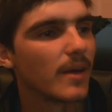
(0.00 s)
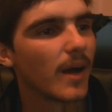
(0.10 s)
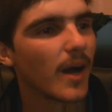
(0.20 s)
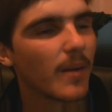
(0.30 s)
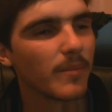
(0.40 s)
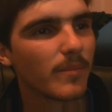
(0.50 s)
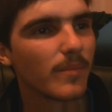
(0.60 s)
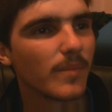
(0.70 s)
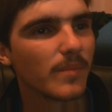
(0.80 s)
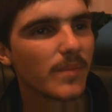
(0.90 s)

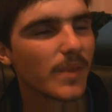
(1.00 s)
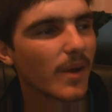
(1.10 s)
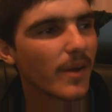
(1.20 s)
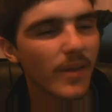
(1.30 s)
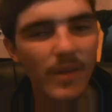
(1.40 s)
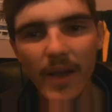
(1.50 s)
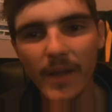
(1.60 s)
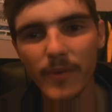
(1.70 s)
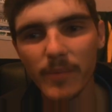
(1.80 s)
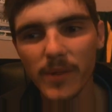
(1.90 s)
I don't like
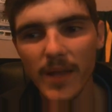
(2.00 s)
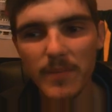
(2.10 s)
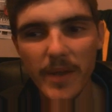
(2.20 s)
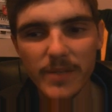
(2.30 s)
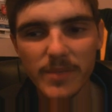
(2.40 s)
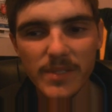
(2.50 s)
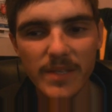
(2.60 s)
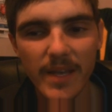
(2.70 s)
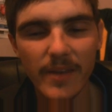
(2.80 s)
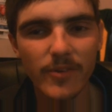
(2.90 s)
it when a player makes a
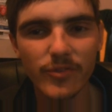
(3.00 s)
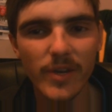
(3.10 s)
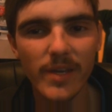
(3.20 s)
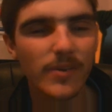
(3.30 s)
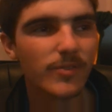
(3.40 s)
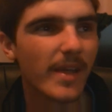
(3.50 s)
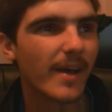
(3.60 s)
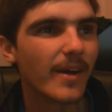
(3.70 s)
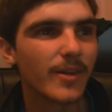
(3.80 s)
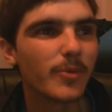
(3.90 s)
mistake and Andre yells out,
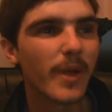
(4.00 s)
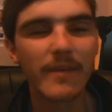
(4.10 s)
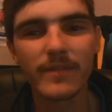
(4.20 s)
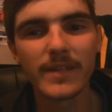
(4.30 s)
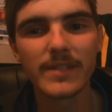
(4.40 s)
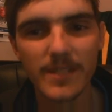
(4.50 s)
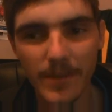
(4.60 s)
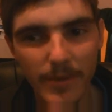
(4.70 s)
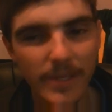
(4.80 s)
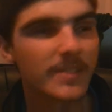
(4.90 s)
"Are you effing
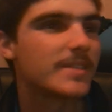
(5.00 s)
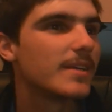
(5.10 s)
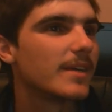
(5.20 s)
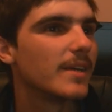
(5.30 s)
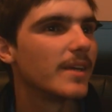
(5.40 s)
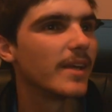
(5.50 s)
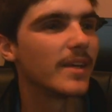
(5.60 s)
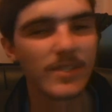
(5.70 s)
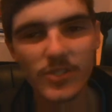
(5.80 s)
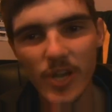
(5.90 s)
serious?" in
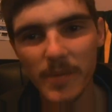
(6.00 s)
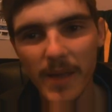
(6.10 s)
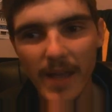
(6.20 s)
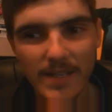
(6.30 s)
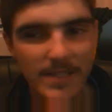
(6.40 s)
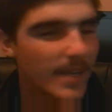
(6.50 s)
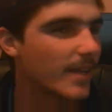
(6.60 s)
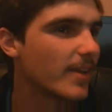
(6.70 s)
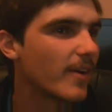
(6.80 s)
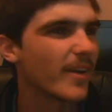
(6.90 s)
his German accent.
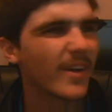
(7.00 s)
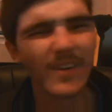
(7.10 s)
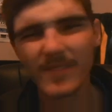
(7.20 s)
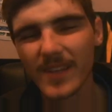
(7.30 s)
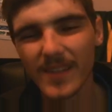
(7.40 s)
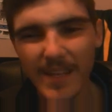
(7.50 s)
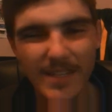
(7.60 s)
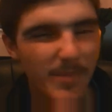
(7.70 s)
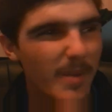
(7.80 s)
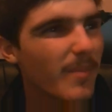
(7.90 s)
That's
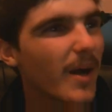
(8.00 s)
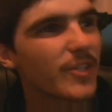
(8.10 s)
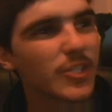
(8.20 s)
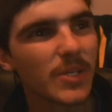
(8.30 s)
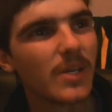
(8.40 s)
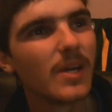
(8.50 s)
a bit much.